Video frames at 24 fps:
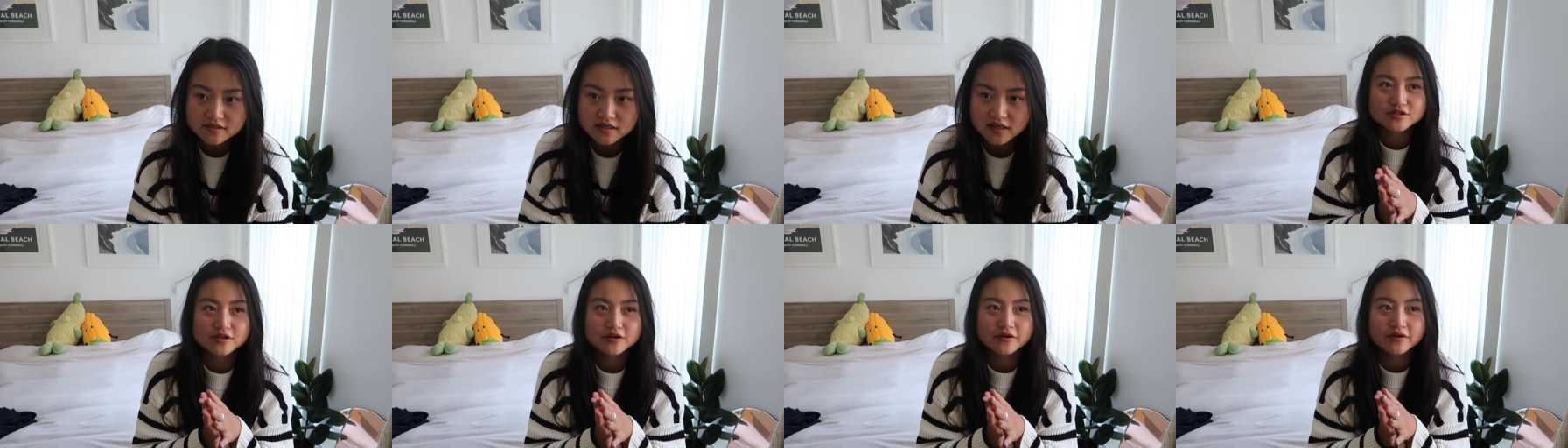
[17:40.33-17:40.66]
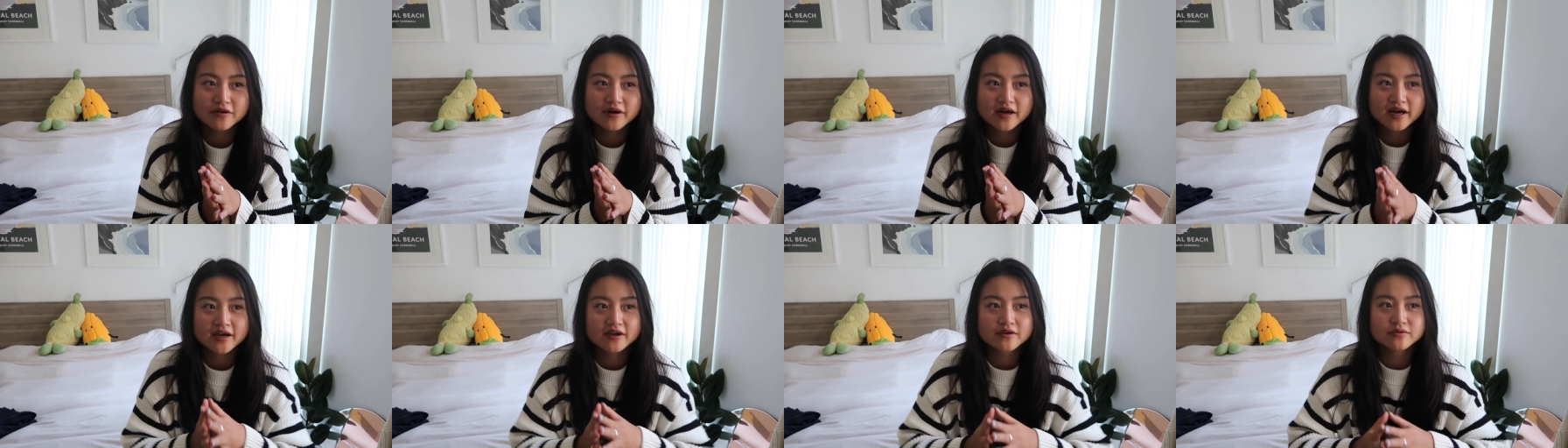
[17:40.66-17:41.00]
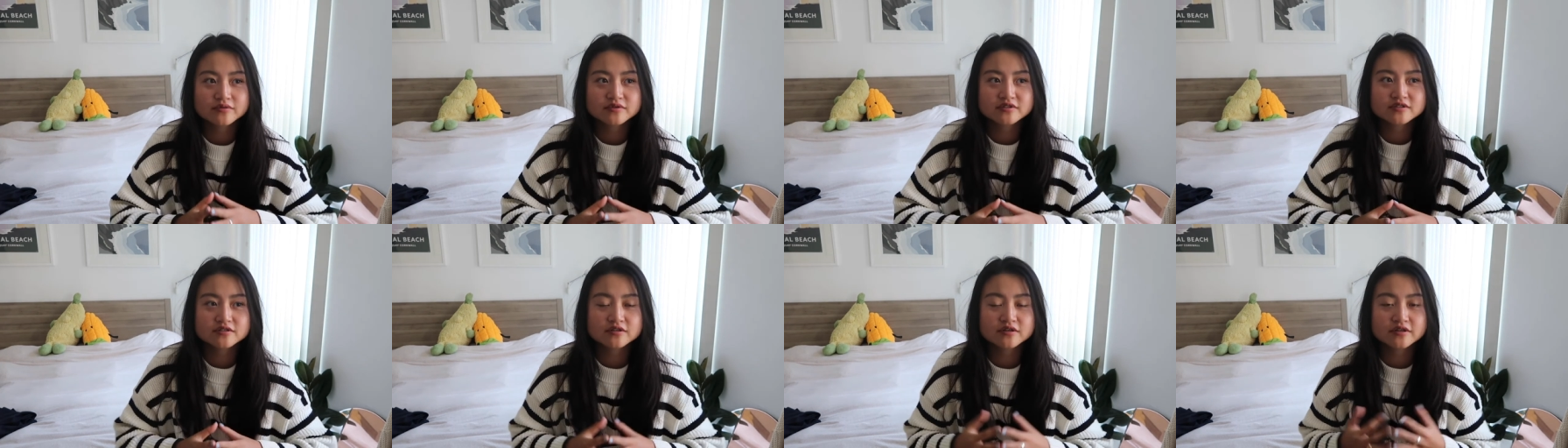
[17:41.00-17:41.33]
So I
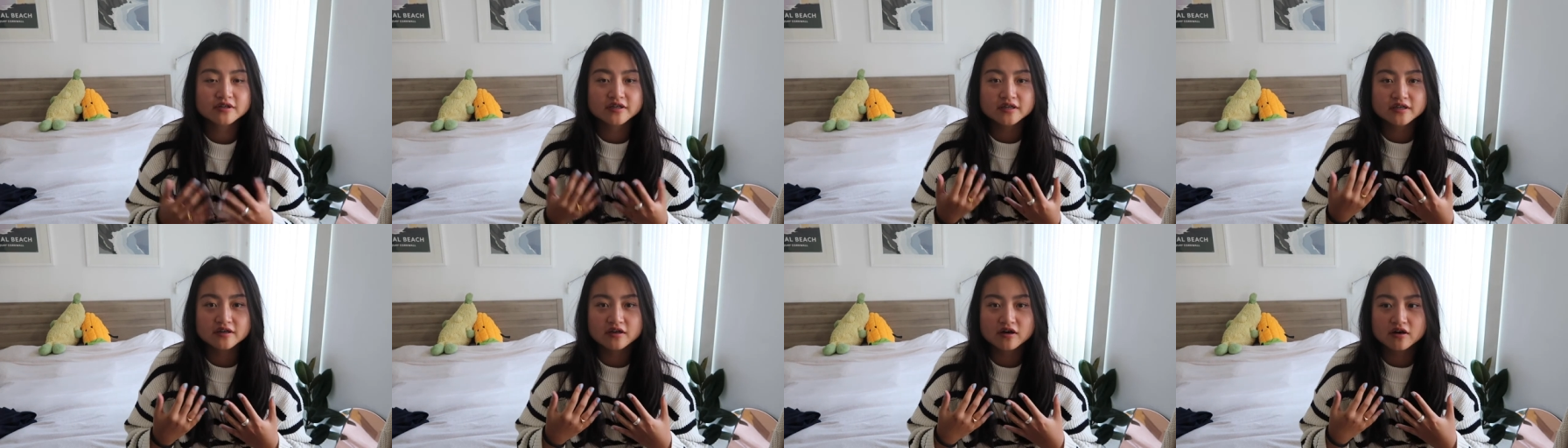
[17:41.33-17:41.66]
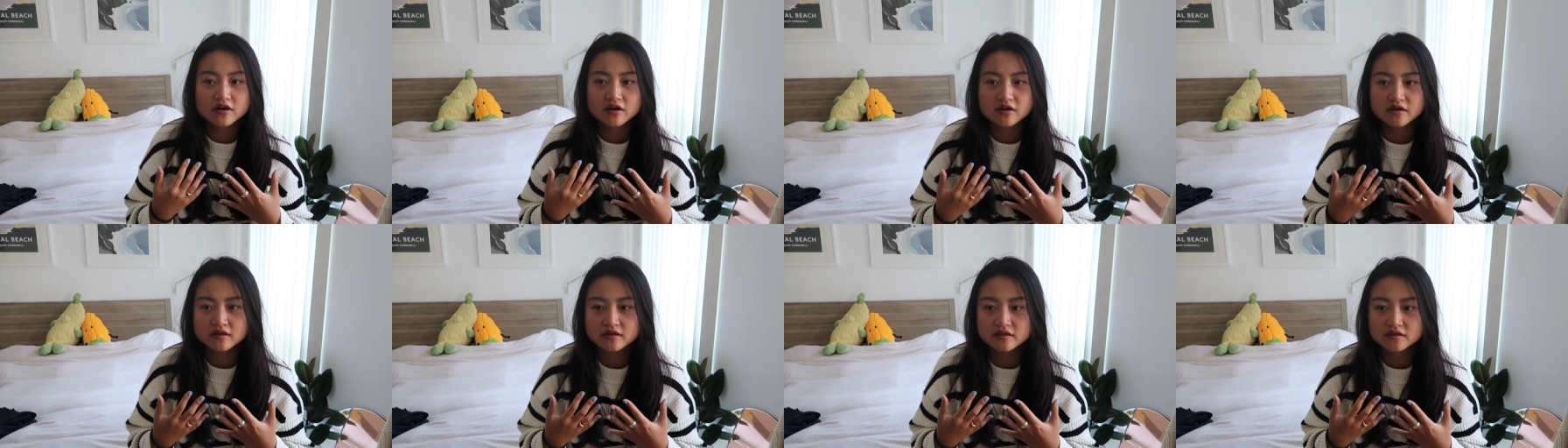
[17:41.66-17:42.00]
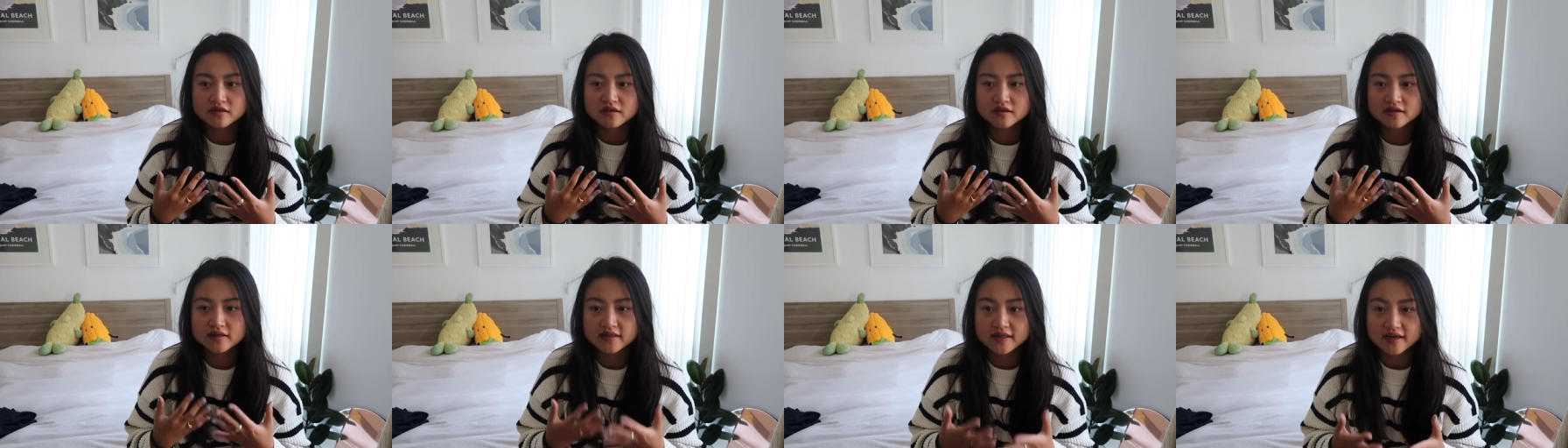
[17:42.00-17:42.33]
was looking
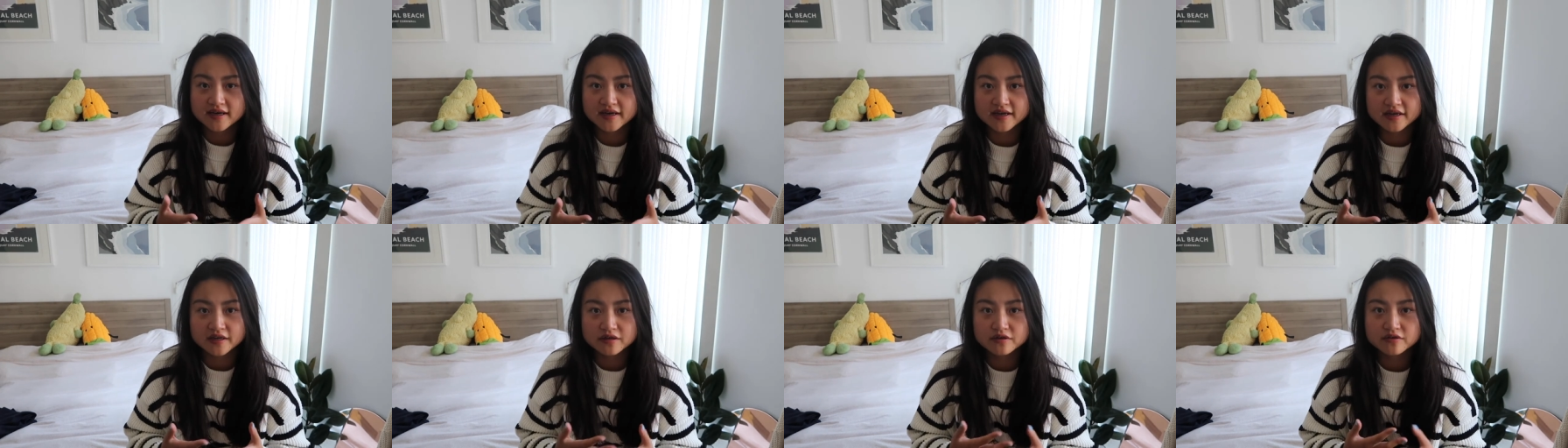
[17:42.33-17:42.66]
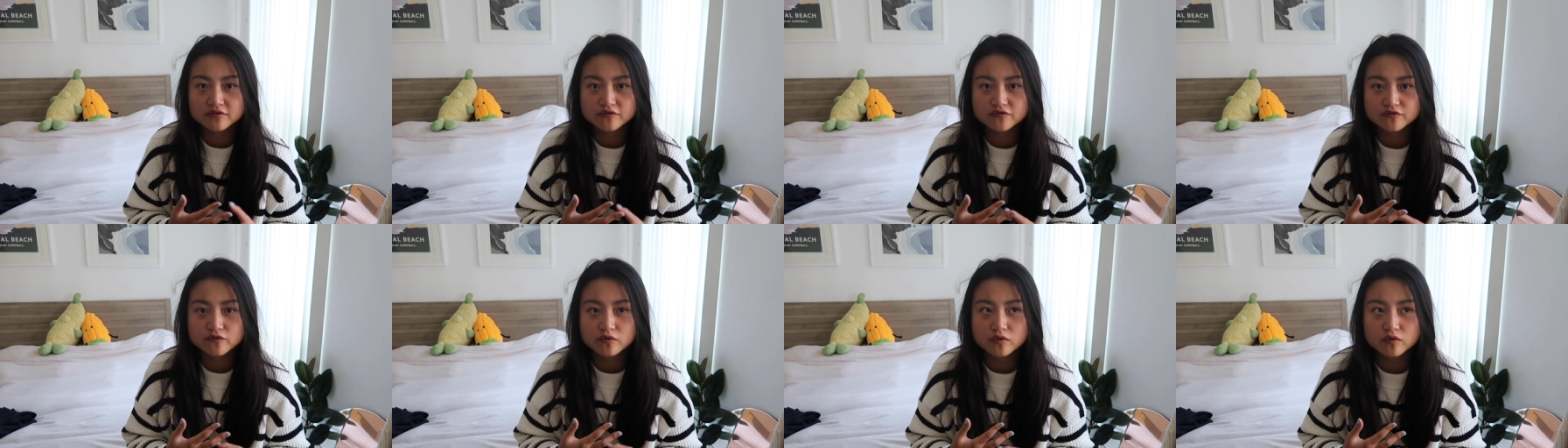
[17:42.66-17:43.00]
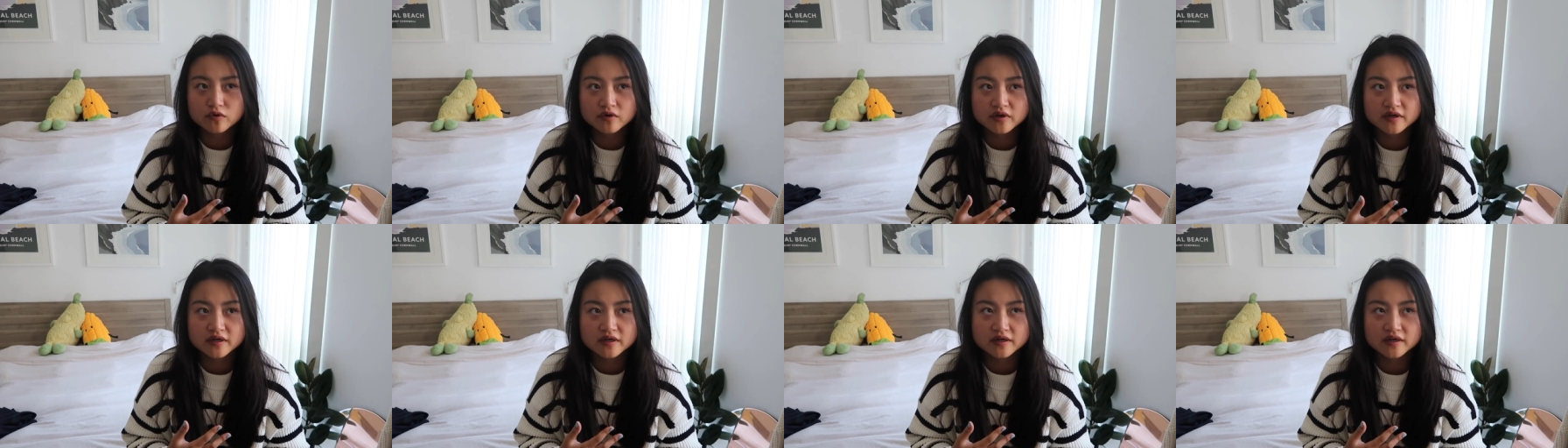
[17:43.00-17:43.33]
online
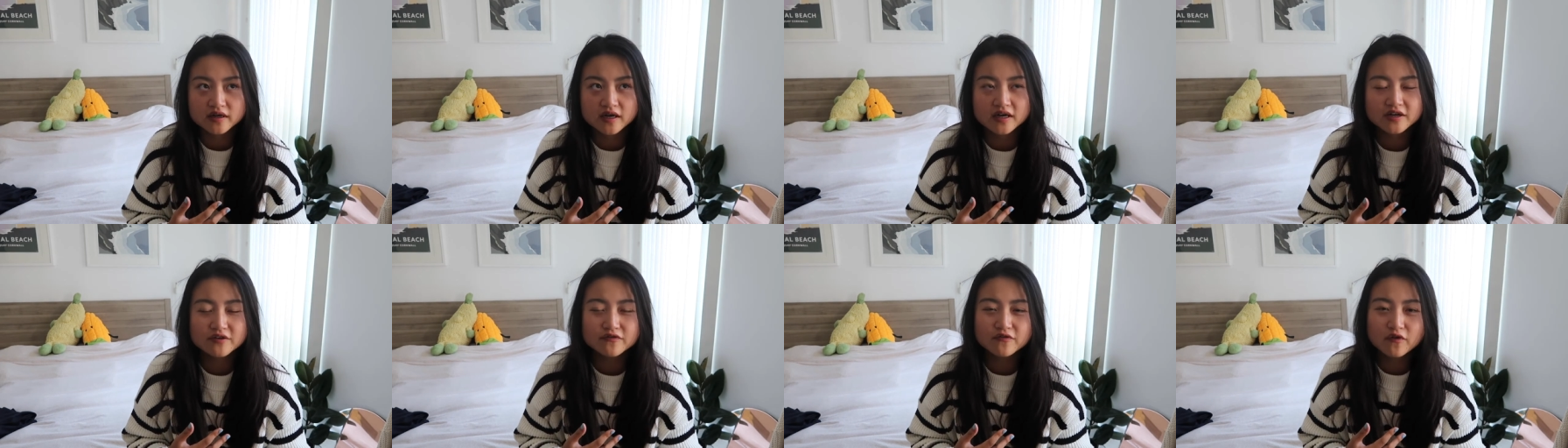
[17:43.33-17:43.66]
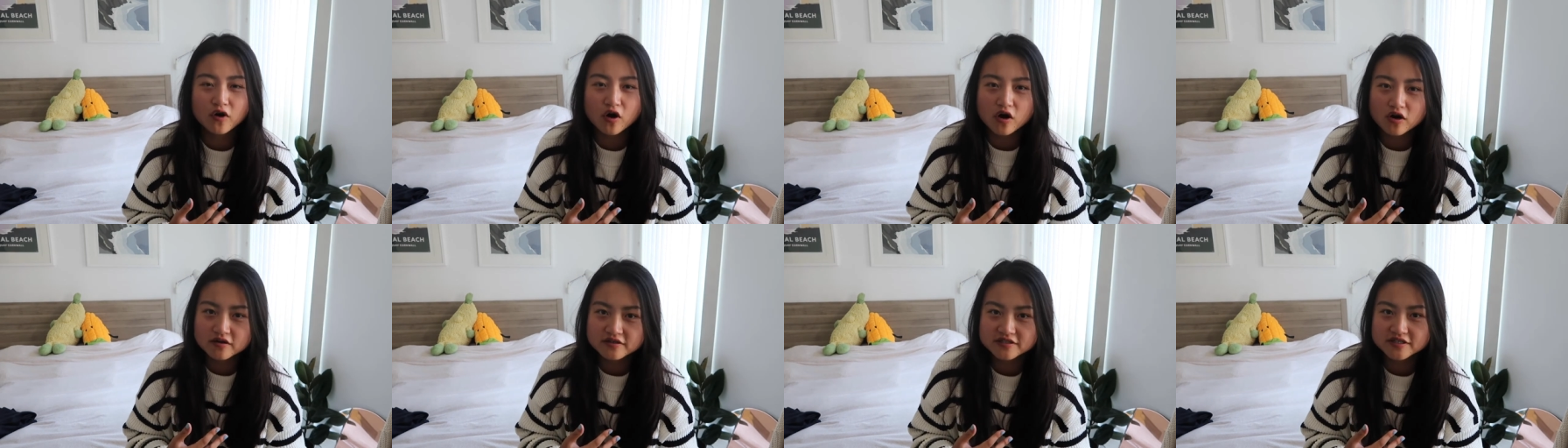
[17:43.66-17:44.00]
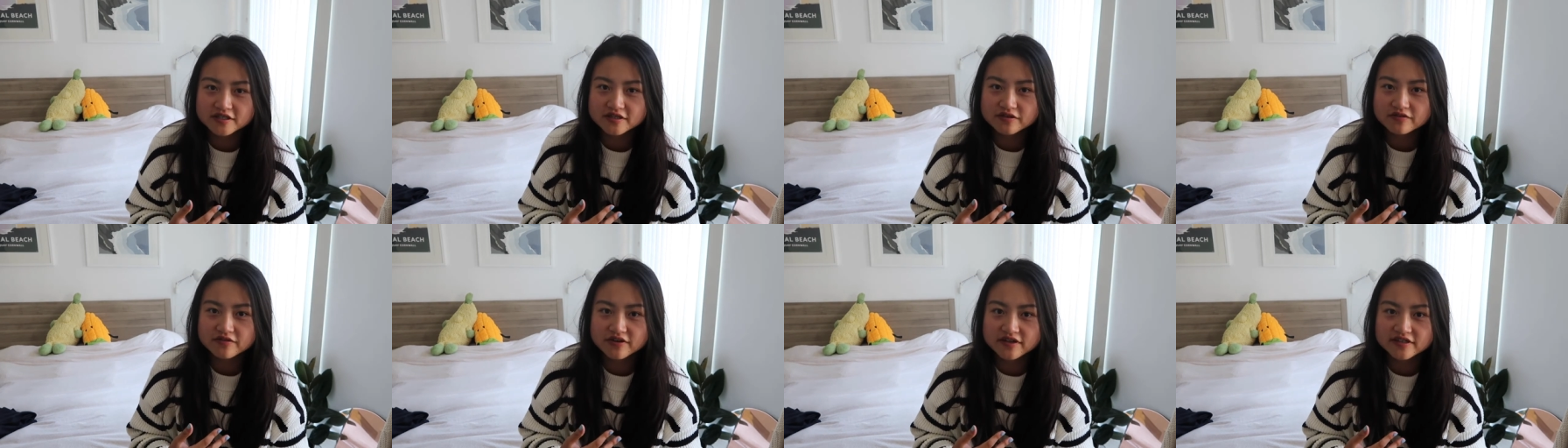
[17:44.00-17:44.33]
for kind of
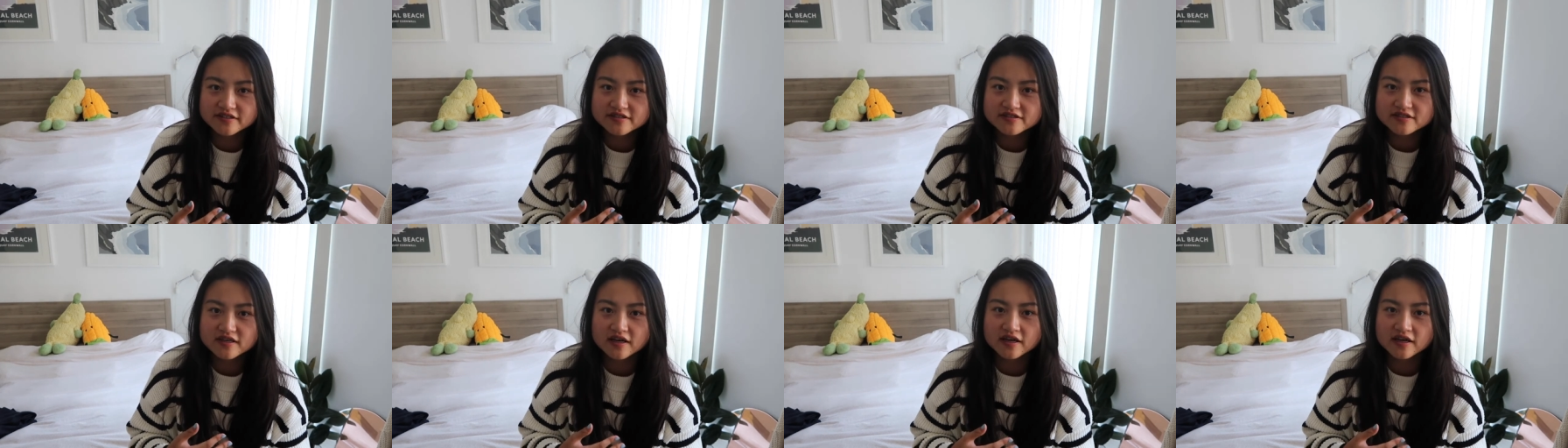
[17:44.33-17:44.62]
cocktail rings.